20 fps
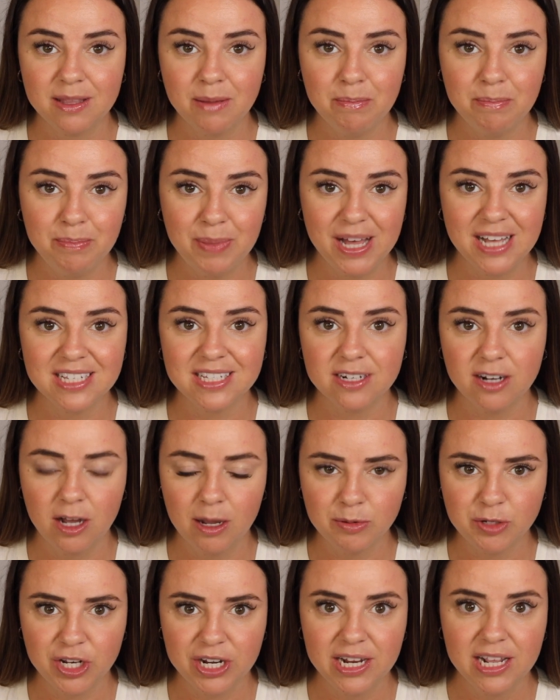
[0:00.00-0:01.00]
the best
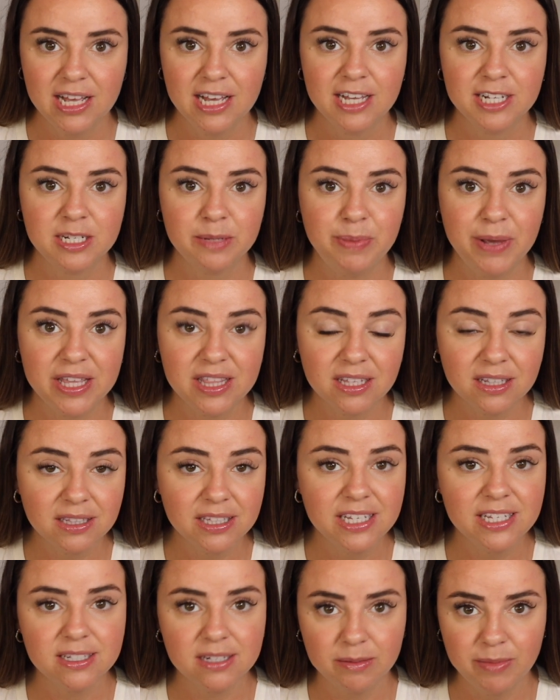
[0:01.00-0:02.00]
option to pay the
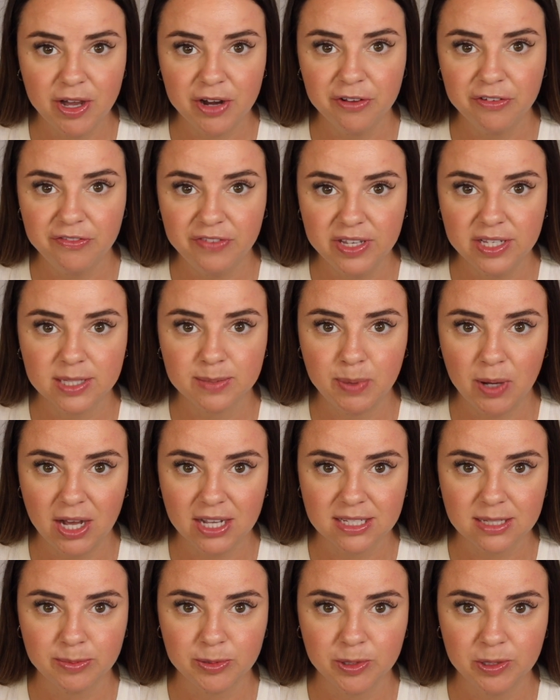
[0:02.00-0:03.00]
least amount of fees
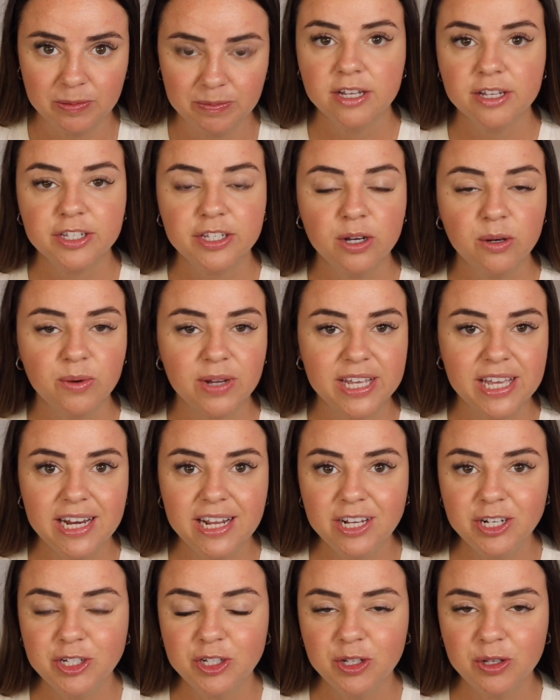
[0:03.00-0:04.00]
possible. So getting
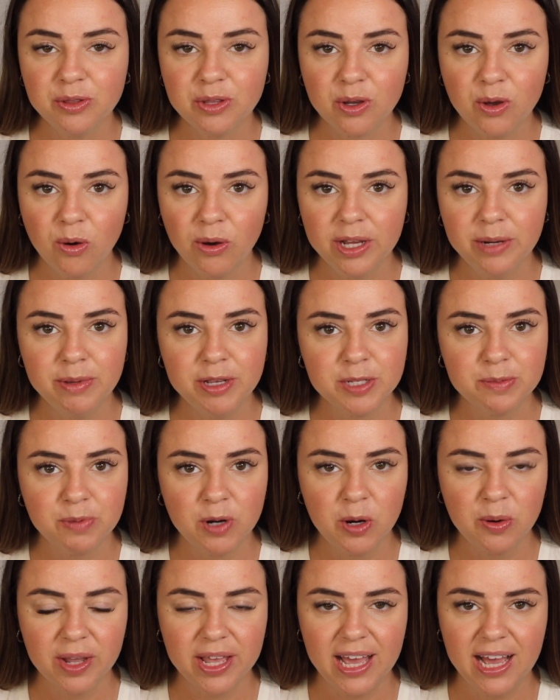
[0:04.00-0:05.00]
into the Coinbase
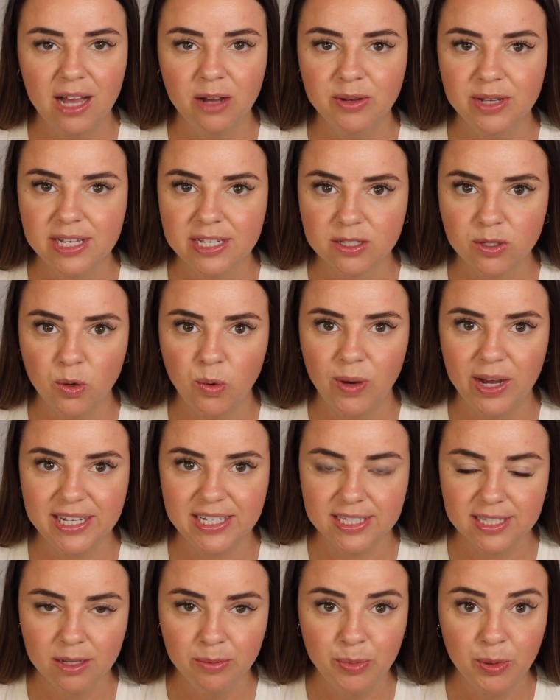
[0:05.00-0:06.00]
Pro account is quite
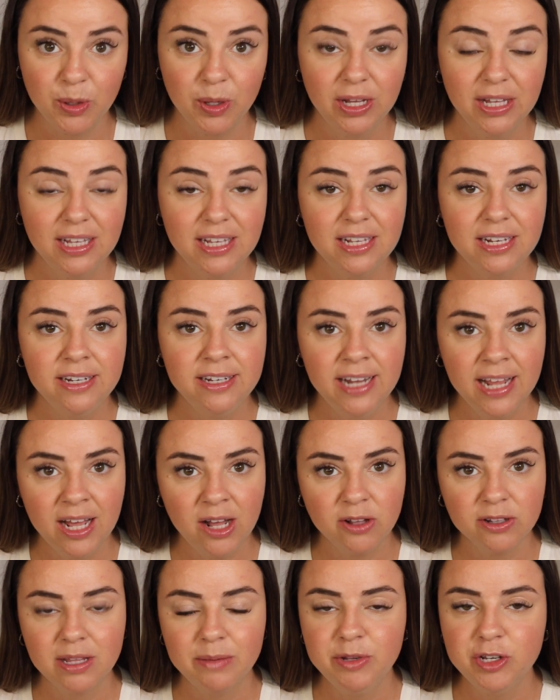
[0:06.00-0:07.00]
simple.
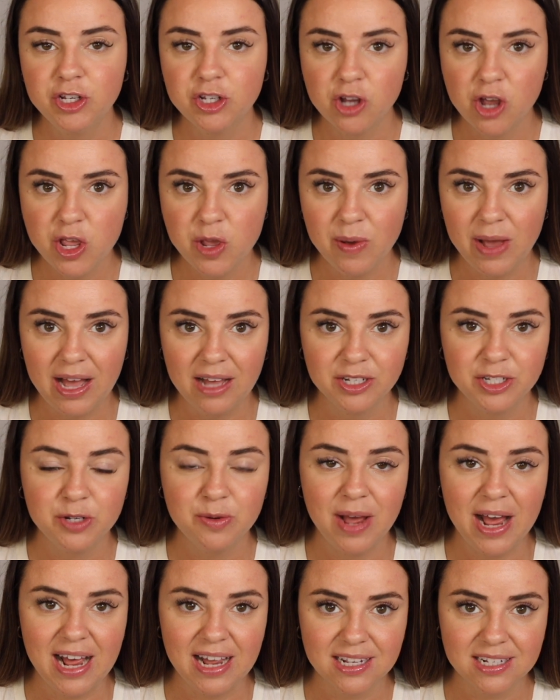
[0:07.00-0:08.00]
Now let me show you how to
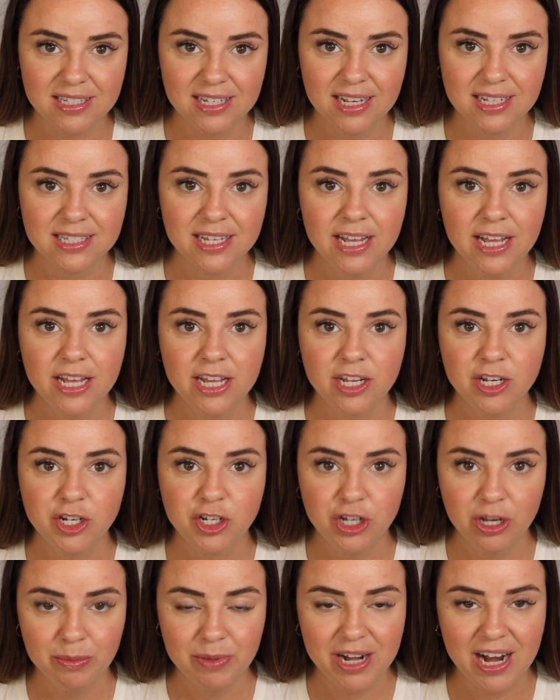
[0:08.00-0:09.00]
access
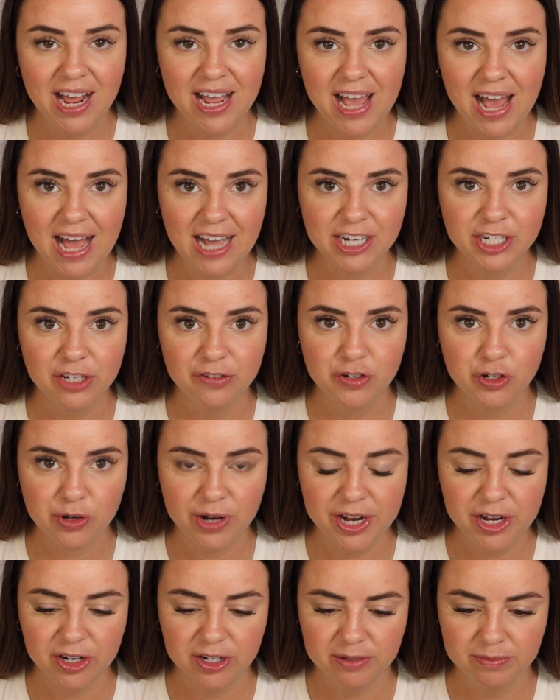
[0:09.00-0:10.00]
Gemini Active
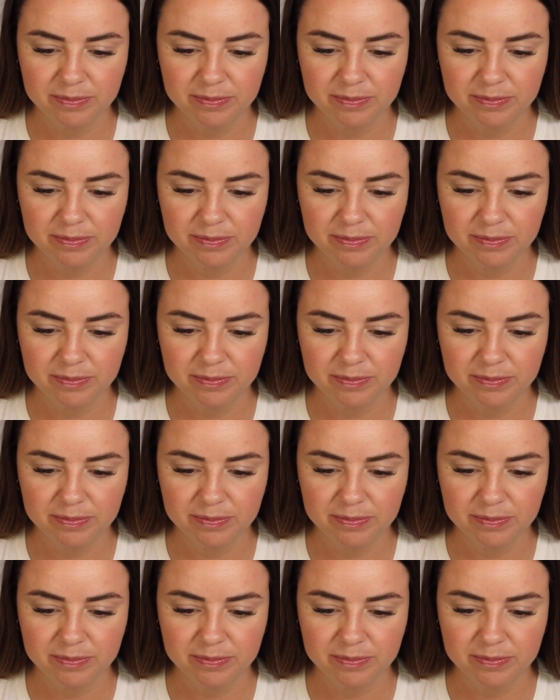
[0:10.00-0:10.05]
Trader.